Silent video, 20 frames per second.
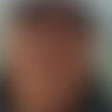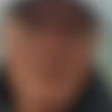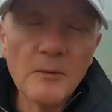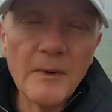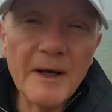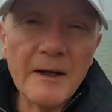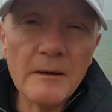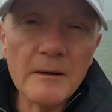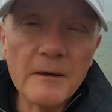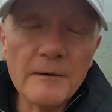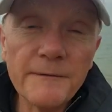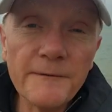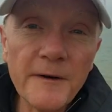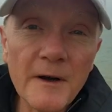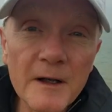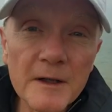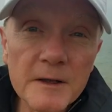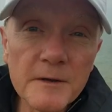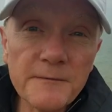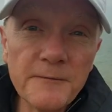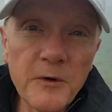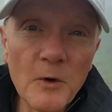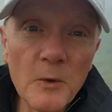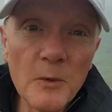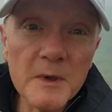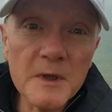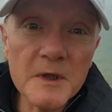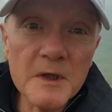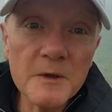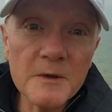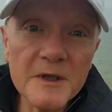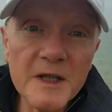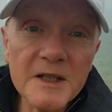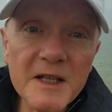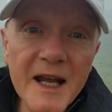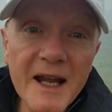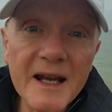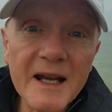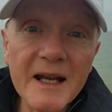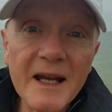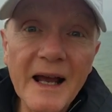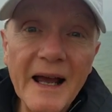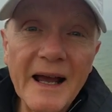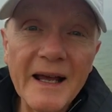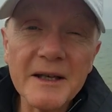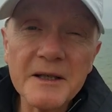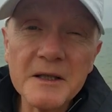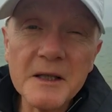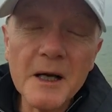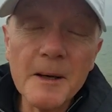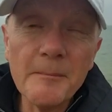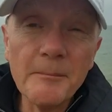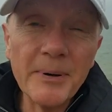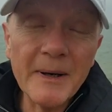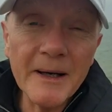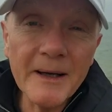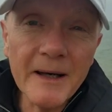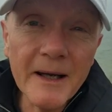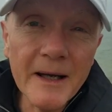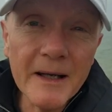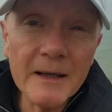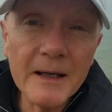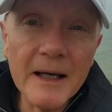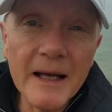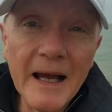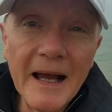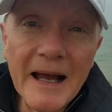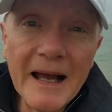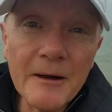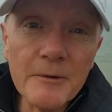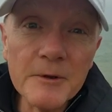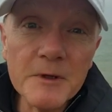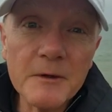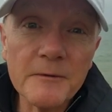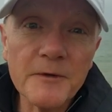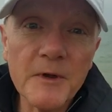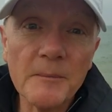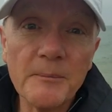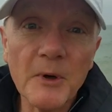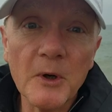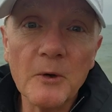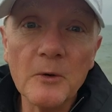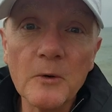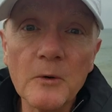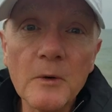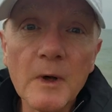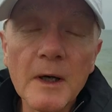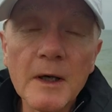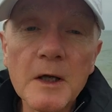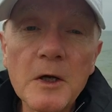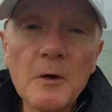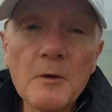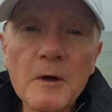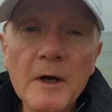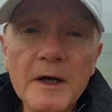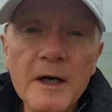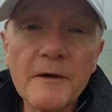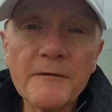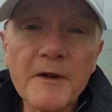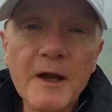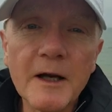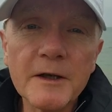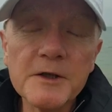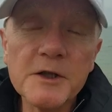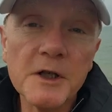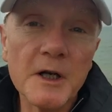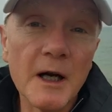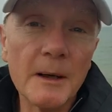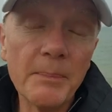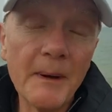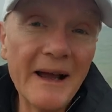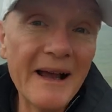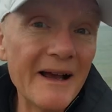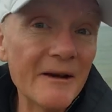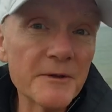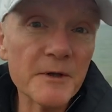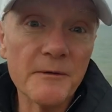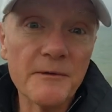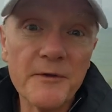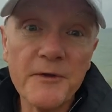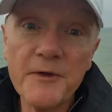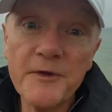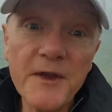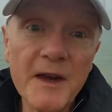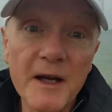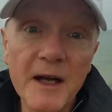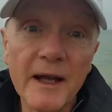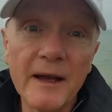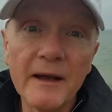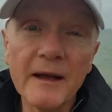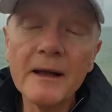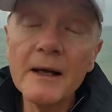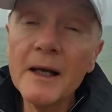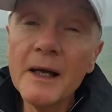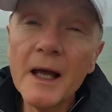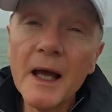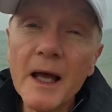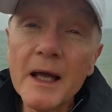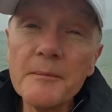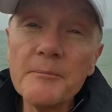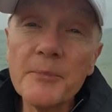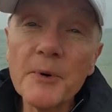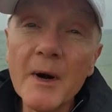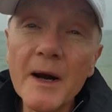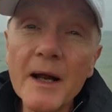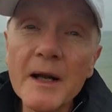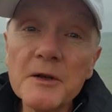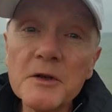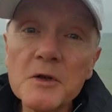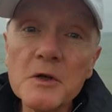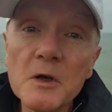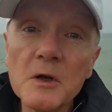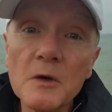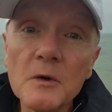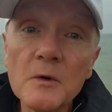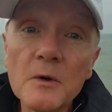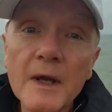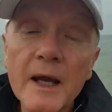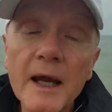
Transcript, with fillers: Well, fast forward to today, and completely out of the blue, Cunard have conjured up out of thin air a brand new